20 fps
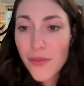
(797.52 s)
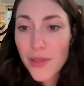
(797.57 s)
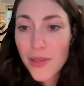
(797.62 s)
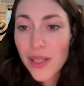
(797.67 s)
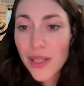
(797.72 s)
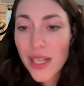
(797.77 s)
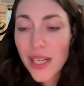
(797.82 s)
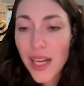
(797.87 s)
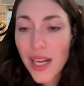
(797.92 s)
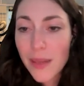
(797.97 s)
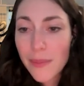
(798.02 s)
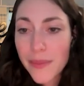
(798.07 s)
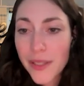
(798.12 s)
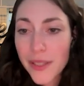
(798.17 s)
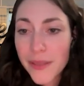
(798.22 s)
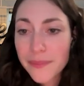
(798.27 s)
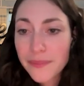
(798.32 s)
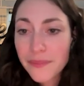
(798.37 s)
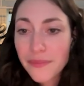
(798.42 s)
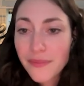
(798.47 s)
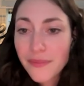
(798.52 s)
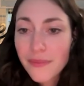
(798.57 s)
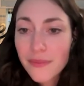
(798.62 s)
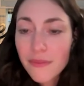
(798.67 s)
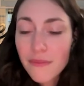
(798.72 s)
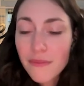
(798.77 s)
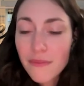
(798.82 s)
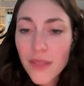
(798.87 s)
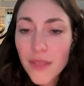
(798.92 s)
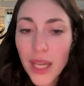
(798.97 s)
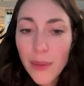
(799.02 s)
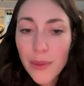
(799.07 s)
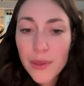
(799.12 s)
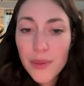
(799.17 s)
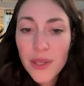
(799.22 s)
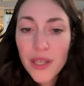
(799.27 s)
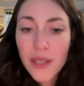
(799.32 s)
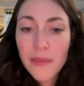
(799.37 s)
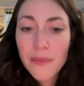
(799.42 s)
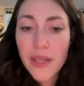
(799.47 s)
if you are an admin, I
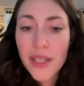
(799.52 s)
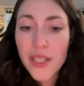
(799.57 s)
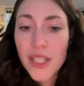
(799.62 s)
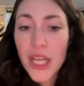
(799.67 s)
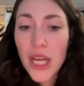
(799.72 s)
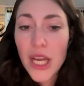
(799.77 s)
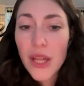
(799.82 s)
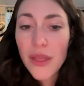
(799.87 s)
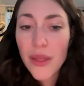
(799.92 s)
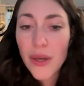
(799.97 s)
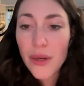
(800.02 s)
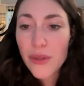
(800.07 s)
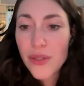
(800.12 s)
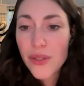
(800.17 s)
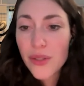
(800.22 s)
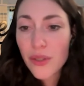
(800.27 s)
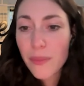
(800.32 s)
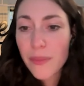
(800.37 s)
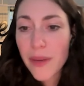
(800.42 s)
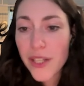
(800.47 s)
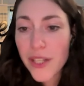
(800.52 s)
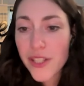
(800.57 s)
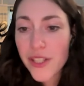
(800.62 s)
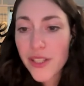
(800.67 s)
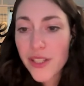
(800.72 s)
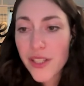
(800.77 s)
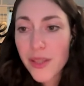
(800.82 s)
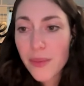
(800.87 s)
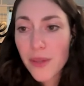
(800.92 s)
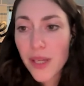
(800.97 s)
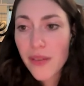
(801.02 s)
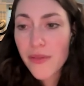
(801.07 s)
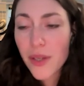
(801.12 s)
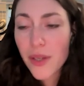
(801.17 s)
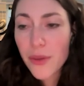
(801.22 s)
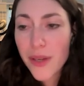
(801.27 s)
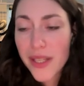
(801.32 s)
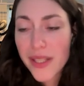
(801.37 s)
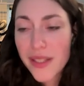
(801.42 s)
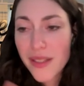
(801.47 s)
would recommend those 2 badges. We have
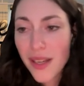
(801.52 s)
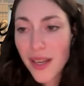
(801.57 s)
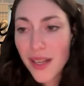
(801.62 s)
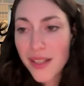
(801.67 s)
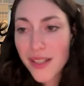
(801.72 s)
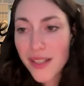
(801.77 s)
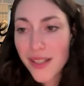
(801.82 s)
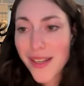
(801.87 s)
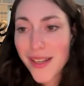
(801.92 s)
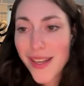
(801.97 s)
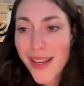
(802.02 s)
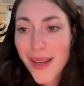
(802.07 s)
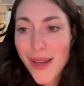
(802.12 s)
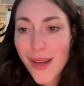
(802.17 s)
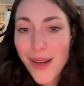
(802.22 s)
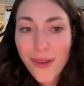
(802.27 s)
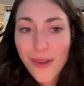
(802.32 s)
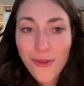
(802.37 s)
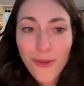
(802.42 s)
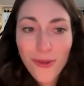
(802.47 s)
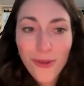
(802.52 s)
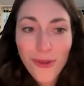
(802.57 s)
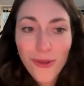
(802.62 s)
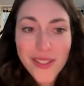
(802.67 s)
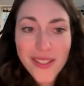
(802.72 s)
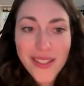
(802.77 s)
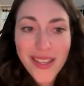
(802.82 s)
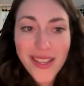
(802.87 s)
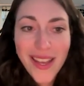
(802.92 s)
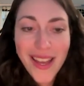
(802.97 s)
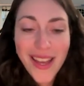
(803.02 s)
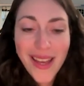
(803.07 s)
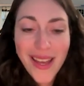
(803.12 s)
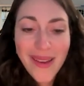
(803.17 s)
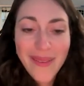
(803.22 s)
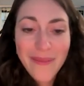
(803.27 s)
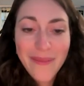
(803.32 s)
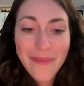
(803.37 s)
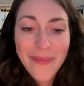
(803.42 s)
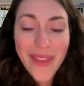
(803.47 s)
a quick starter course,
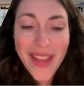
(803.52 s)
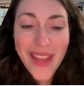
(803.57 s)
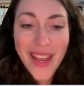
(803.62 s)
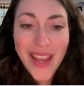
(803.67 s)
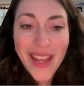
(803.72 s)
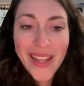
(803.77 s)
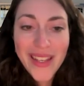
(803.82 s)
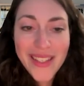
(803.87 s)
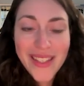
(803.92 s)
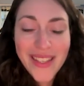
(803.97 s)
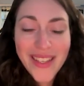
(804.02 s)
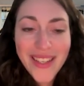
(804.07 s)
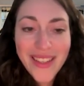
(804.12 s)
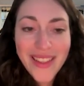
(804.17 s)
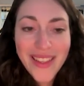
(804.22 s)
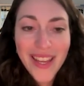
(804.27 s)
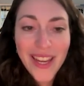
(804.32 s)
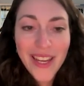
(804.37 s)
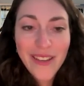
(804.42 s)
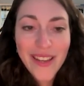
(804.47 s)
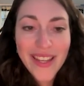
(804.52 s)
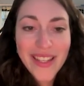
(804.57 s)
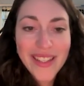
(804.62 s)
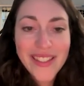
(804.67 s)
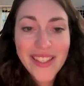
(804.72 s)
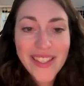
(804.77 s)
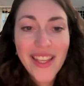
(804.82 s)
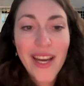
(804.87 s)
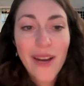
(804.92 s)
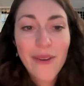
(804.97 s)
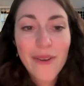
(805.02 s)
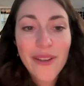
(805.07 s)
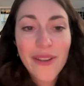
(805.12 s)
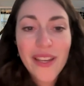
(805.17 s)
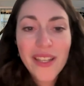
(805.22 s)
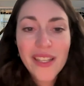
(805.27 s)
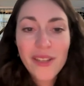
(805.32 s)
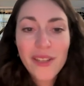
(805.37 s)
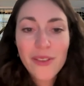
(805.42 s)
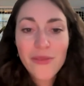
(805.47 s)
and there you can see how you
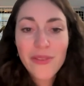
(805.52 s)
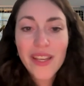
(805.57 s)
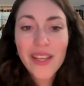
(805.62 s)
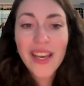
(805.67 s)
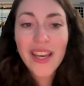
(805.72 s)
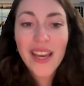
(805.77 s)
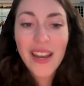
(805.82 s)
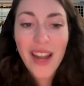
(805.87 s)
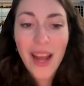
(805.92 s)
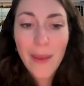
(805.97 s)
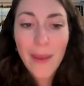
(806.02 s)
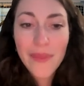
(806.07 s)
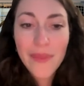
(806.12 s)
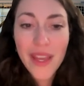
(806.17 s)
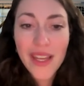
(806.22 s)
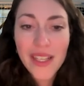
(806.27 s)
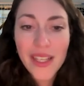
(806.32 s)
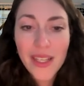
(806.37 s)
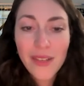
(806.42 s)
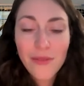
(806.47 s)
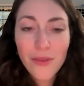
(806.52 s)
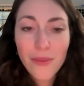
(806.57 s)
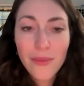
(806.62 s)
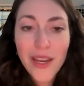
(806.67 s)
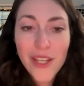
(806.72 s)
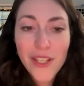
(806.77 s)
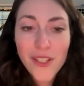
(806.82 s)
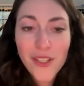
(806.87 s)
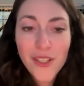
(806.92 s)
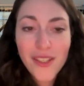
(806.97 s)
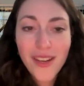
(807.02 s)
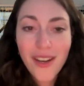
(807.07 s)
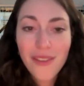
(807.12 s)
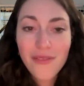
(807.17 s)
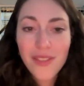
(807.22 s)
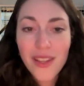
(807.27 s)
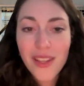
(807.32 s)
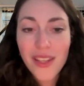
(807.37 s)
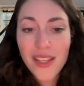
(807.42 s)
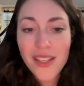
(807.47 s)
can configure and update information
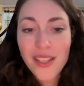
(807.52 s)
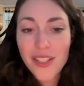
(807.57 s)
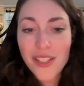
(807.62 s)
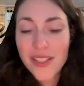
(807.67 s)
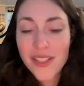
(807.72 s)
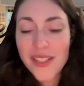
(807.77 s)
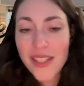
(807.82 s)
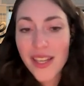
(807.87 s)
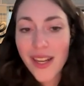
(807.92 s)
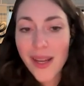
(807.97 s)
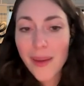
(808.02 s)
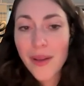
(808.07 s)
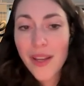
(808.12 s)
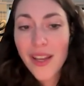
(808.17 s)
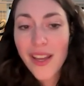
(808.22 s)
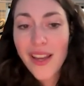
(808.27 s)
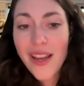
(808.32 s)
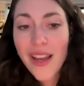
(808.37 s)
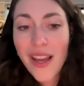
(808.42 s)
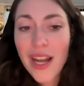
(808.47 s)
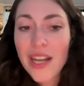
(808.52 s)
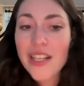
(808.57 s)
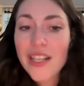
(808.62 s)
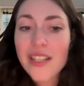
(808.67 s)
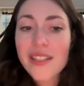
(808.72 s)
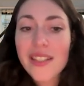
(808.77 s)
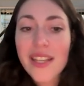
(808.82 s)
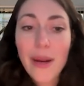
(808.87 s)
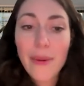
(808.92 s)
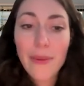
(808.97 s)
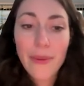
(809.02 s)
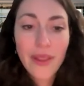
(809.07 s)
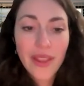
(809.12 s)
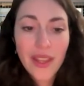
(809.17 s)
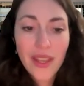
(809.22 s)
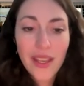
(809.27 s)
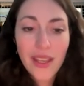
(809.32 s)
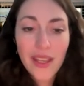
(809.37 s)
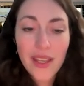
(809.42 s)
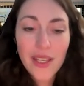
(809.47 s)
after the initial setup, and just
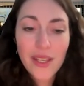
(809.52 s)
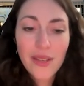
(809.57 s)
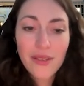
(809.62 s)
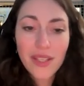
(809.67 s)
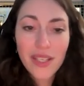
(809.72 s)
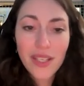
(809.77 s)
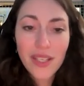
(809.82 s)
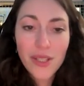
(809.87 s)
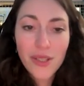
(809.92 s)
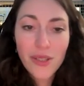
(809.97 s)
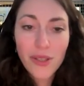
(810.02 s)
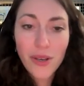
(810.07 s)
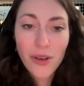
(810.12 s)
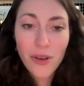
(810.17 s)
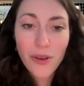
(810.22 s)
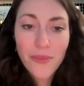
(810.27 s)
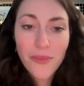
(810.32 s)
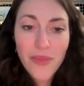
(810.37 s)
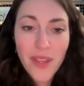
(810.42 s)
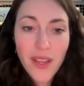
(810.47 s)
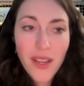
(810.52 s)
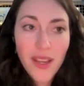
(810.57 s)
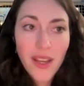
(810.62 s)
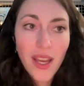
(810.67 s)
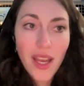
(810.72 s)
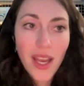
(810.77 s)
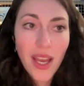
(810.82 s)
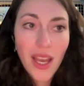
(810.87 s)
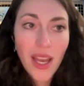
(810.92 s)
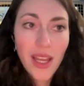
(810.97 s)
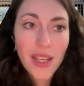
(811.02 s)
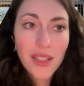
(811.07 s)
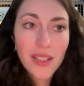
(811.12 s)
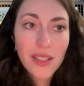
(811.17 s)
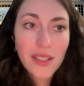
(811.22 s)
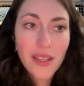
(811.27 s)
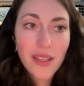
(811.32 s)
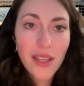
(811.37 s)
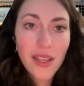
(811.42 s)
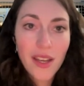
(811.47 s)
everything you need to know.
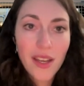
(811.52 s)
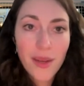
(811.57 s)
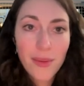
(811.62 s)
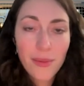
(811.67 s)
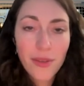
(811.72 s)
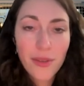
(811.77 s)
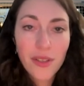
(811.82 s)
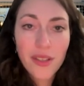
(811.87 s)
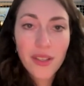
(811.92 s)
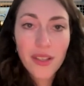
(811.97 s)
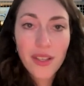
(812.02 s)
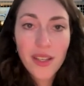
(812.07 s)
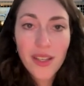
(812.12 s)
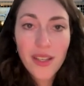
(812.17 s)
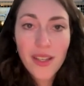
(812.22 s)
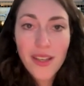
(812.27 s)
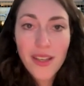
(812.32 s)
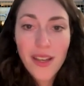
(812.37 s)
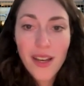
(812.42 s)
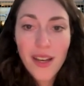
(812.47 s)
And the other one